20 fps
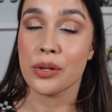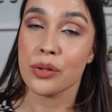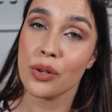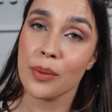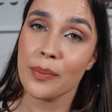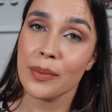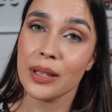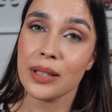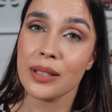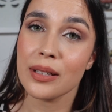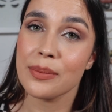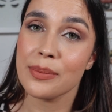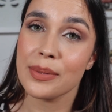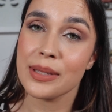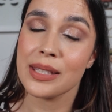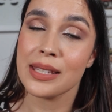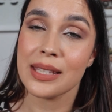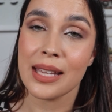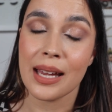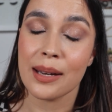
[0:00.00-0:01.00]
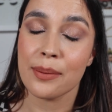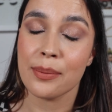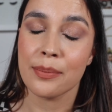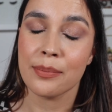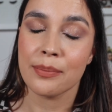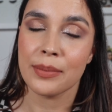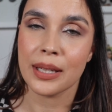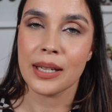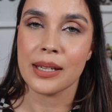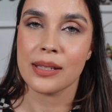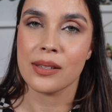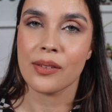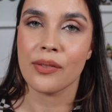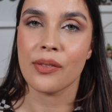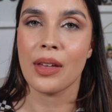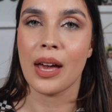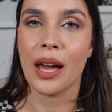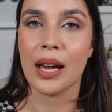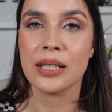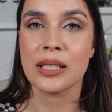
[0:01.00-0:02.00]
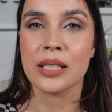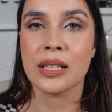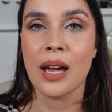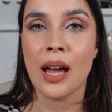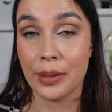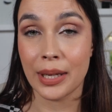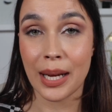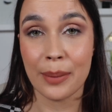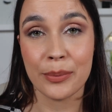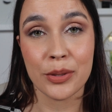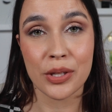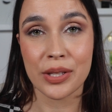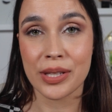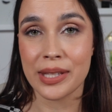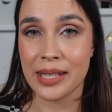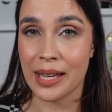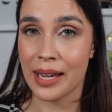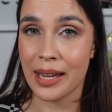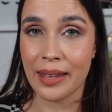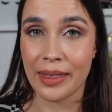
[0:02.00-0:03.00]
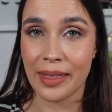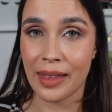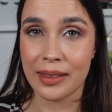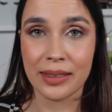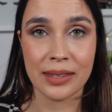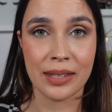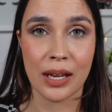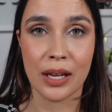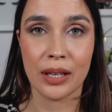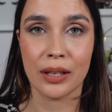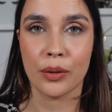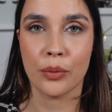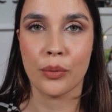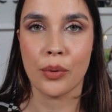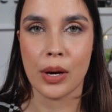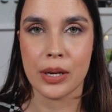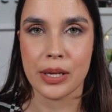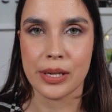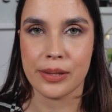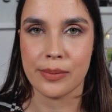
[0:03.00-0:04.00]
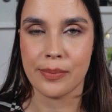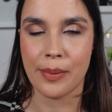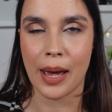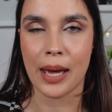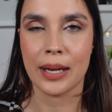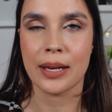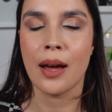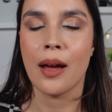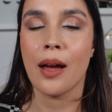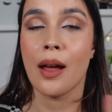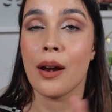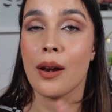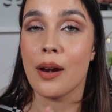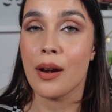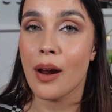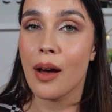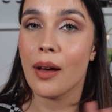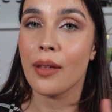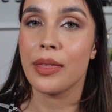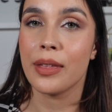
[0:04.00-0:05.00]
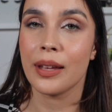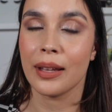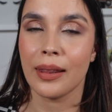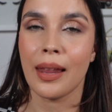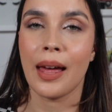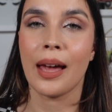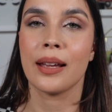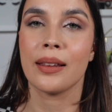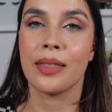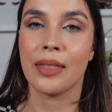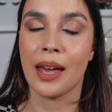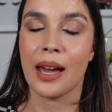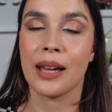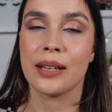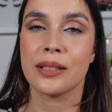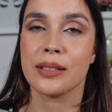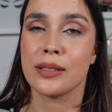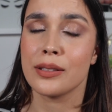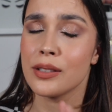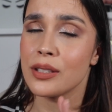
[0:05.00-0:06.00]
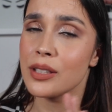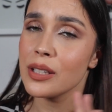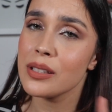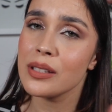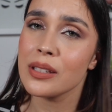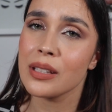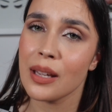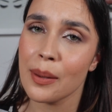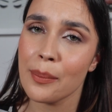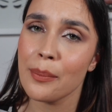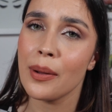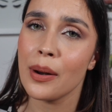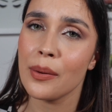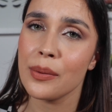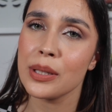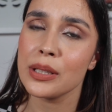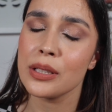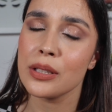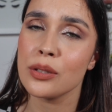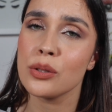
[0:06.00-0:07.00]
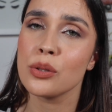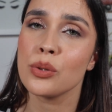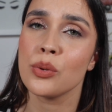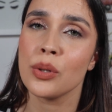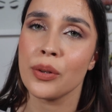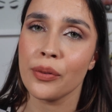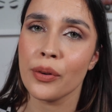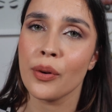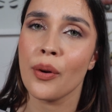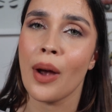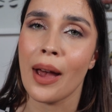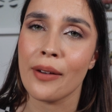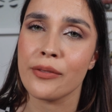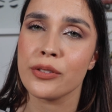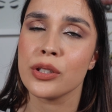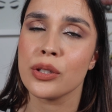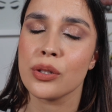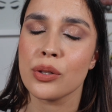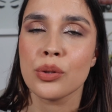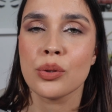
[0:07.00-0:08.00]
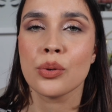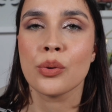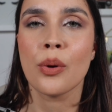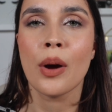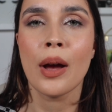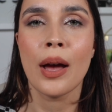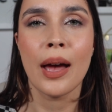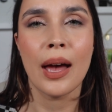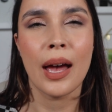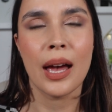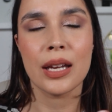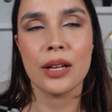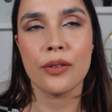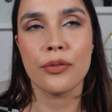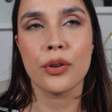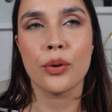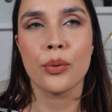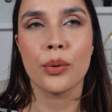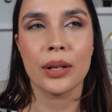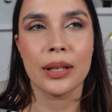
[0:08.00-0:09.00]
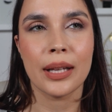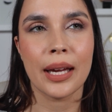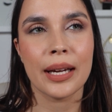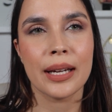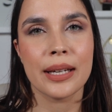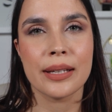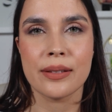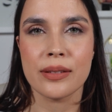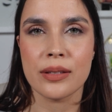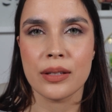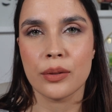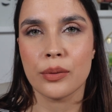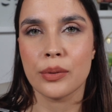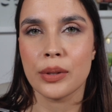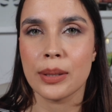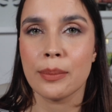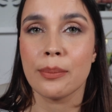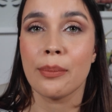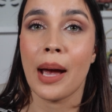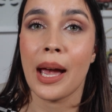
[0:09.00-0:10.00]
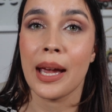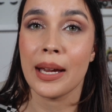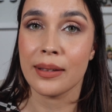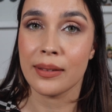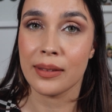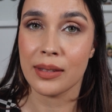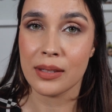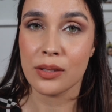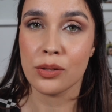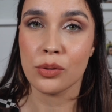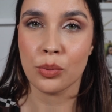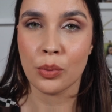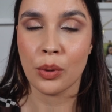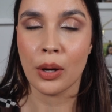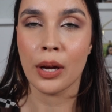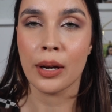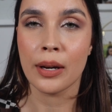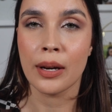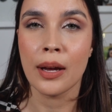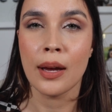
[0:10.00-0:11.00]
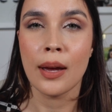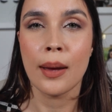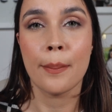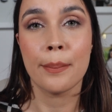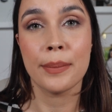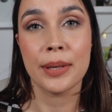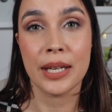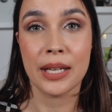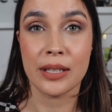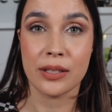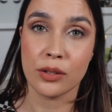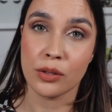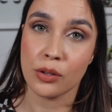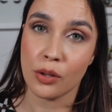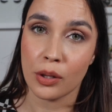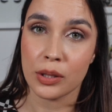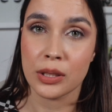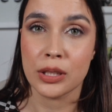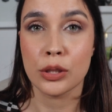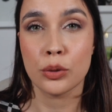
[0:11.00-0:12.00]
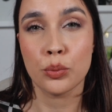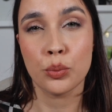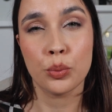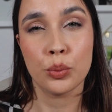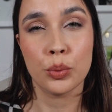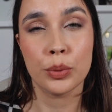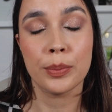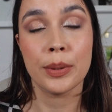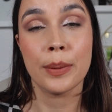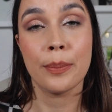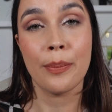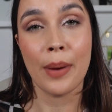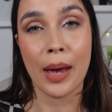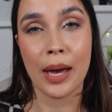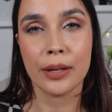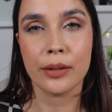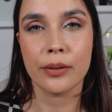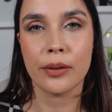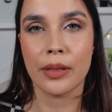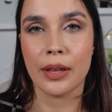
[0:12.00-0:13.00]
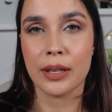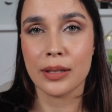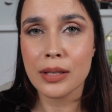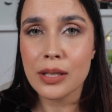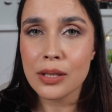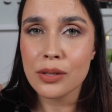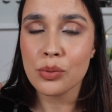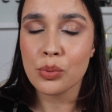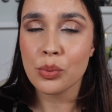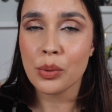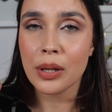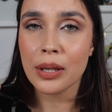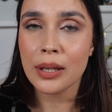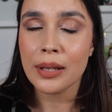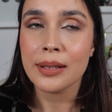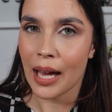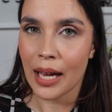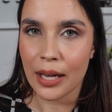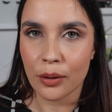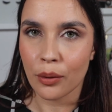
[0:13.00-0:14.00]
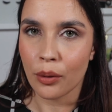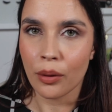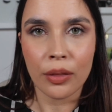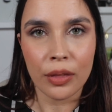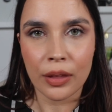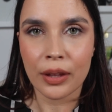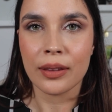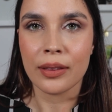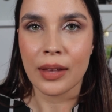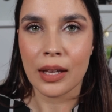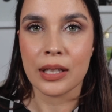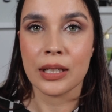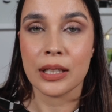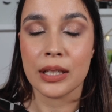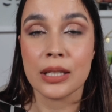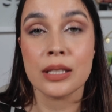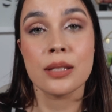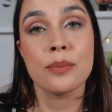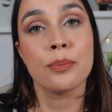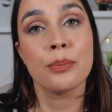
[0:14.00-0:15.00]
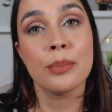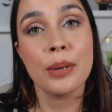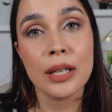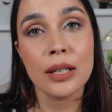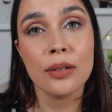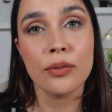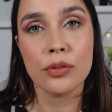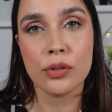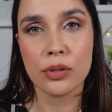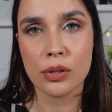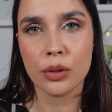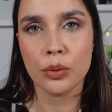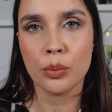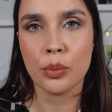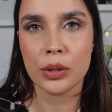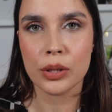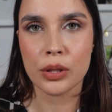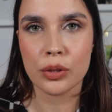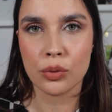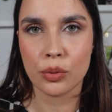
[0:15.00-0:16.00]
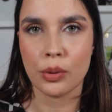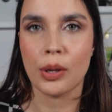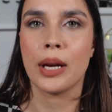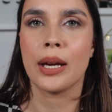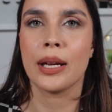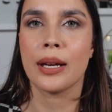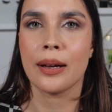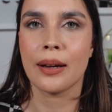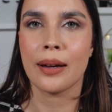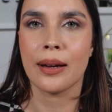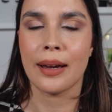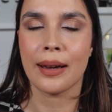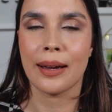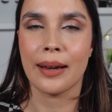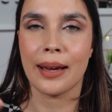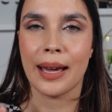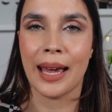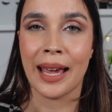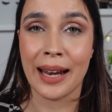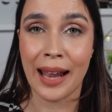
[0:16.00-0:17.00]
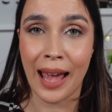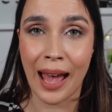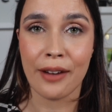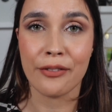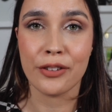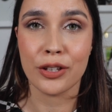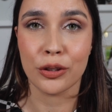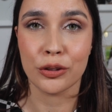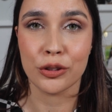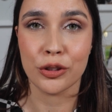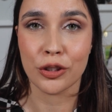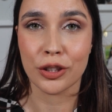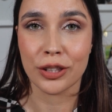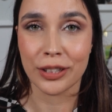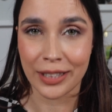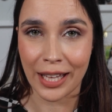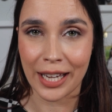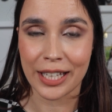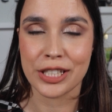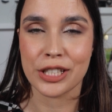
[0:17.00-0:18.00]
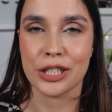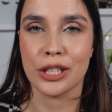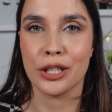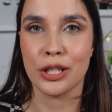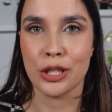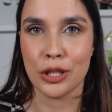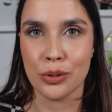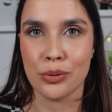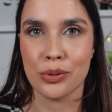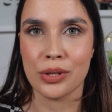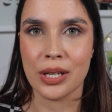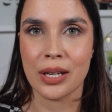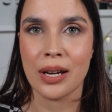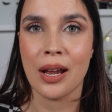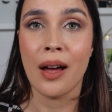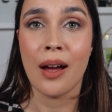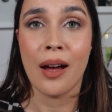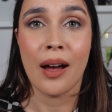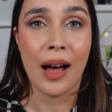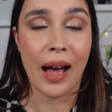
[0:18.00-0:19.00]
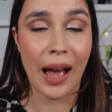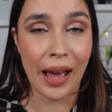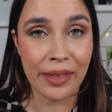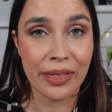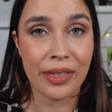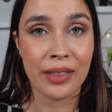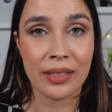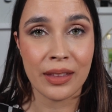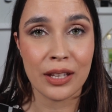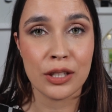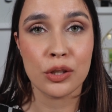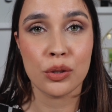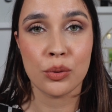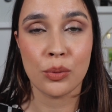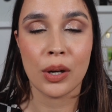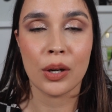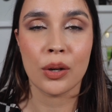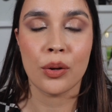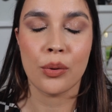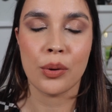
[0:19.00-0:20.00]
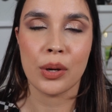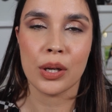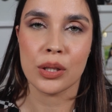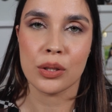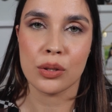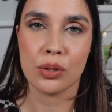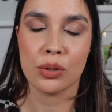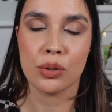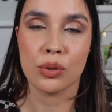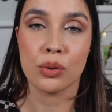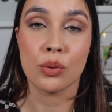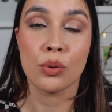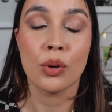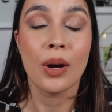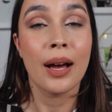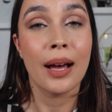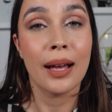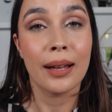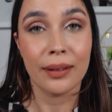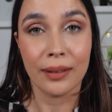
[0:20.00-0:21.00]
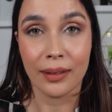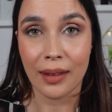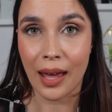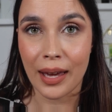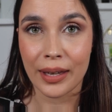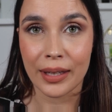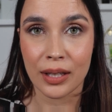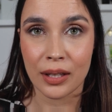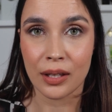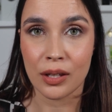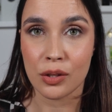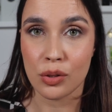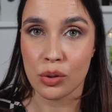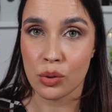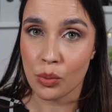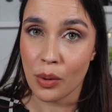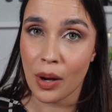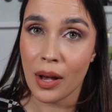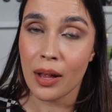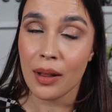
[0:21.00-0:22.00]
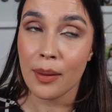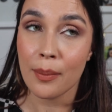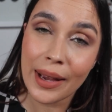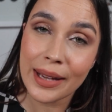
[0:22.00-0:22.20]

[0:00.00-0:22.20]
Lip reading: So I'm a little bit sad because of that, but I'm not saying that the other one is bad. Nothing like that, just comparing the two. If you have the two and if you were like considering buying this one because you thought it would be better than this one, I don't think that it is. But if you still want to try it and have it on your collection, use it. I think that you are going to like it as well.